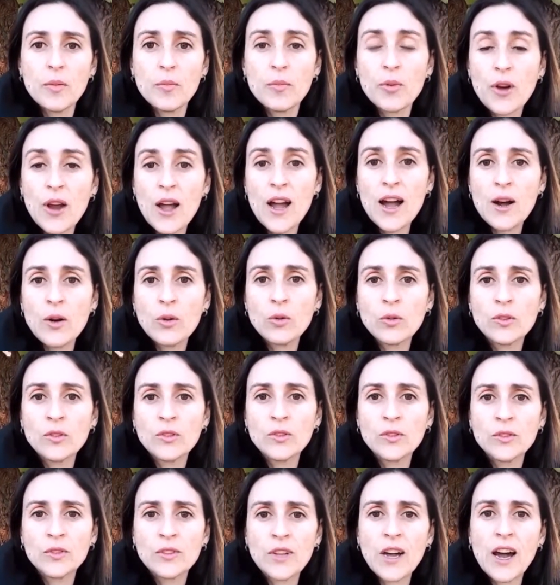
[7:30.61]

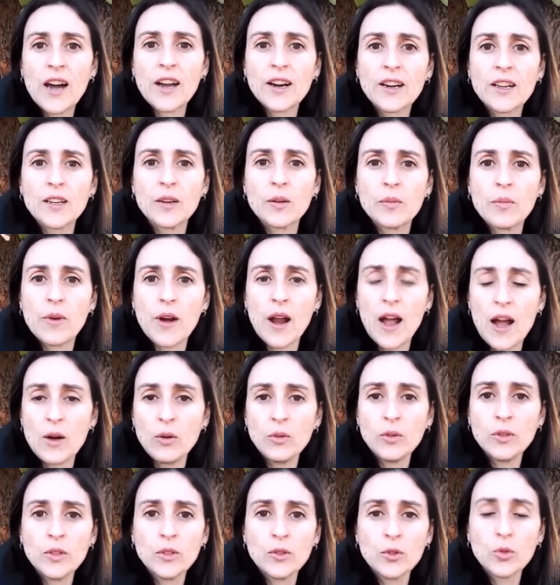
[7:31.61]
brown, dark
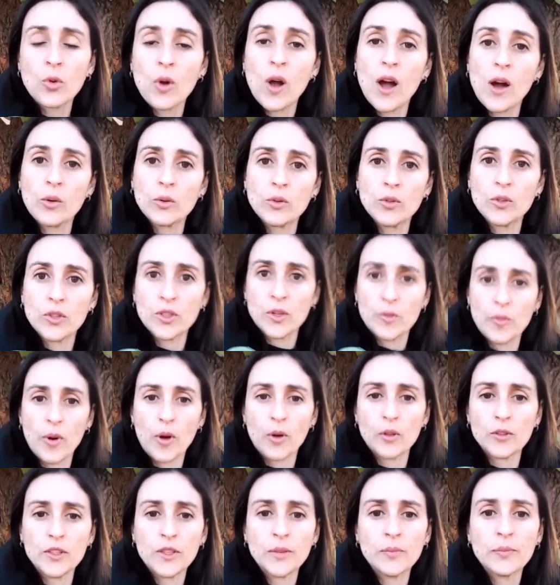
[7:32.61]
brown throughout the
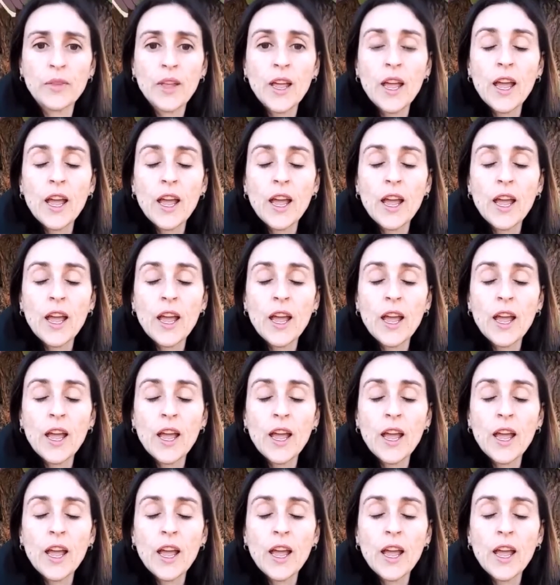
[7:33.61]
body.